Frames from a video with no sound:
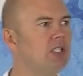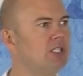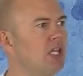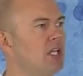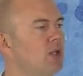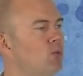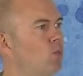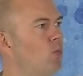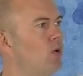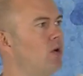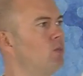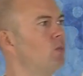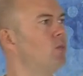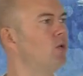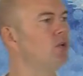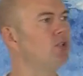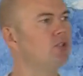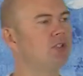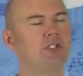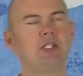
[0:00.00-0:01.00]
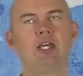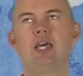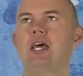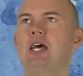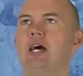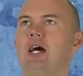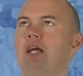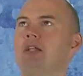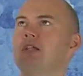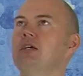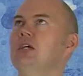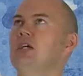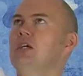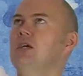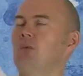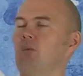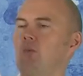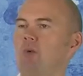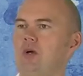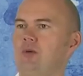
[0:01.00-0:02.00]
take one verse there, and
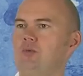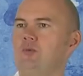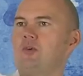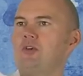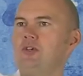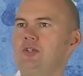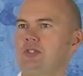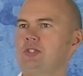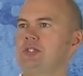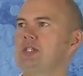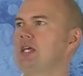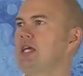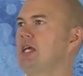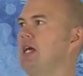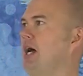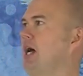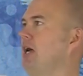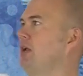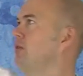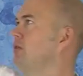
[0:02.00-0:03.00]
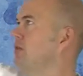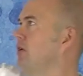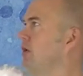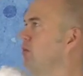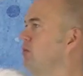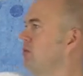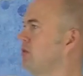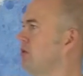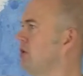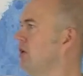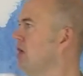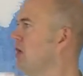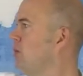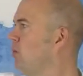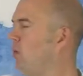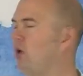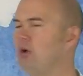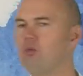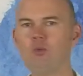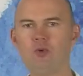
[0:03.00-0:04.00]
one verse there, and
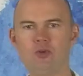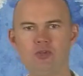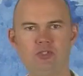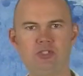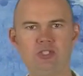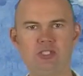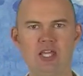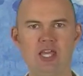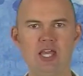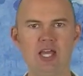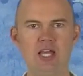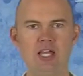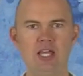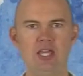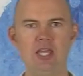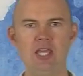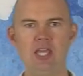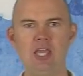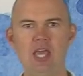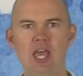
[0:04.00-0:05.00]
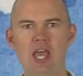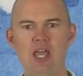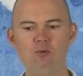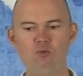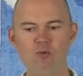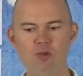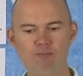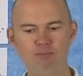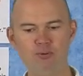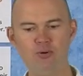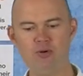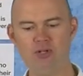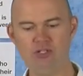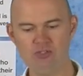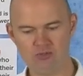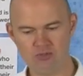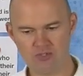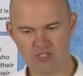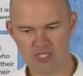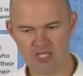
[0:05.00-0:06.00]
one verse there. And we put
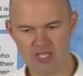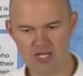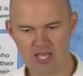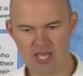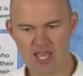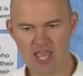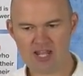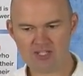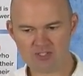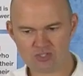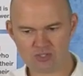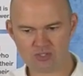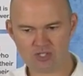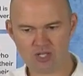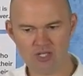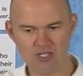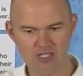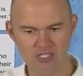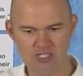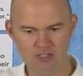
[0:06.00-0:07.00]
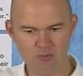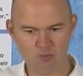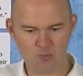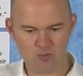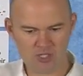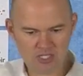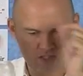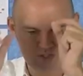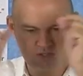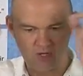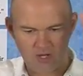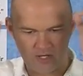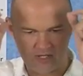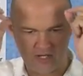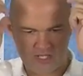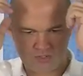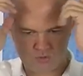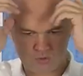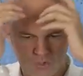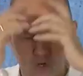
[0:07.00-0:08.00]
it together, and suddenly we got
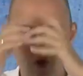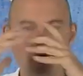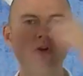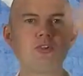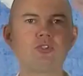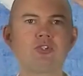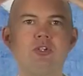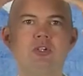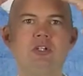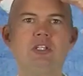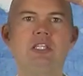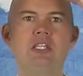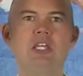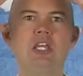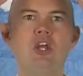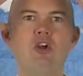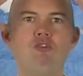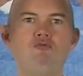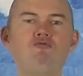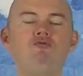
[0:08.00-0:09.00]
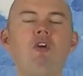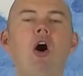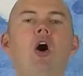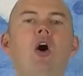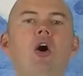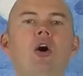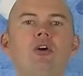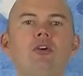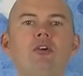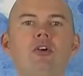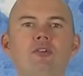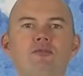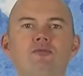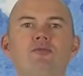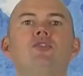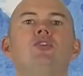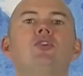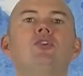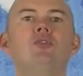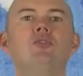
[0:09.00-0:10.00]
a totally wrong
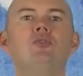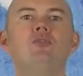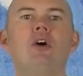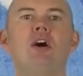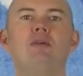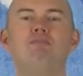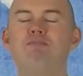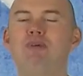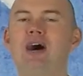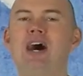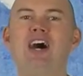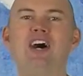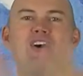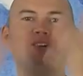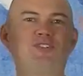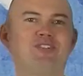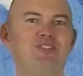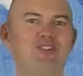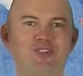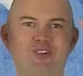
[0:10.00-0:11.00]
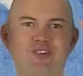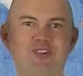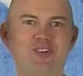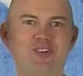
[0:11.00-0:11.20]
view about